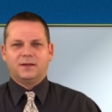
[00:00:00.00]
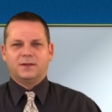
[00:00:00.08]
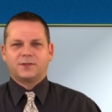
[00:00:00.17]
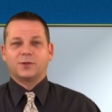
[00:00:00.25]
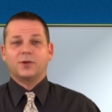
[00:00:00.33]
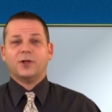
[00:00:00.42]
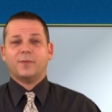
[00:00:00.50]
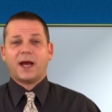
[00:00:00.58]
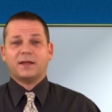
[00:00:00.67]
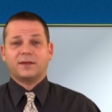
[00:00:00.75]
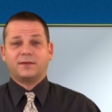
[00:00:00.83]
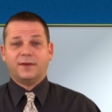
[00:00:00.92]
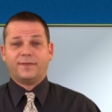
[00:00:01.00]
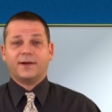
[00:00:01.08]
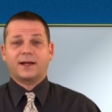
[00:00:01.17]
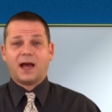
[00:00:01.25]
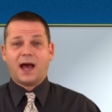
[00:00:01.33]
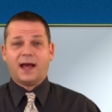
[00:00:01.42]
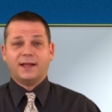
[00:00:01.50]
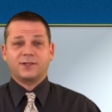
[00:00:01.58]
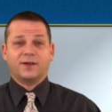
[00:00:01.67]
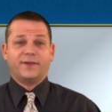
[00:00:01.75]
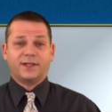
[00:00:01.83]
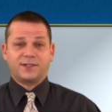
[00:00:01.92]
To learn about the different kinds
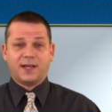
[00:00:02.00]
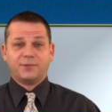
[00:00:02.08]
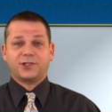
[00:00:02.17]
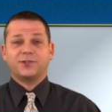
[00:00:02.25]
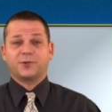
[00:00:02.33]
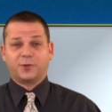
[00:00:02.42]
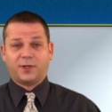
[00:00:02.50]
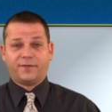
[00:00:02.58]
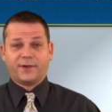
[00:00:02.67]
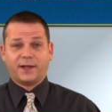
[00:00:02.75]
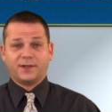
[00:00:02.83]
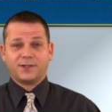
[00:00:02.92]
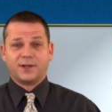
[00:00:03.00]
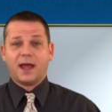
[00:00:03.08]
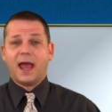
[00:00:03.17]
of exemption certificates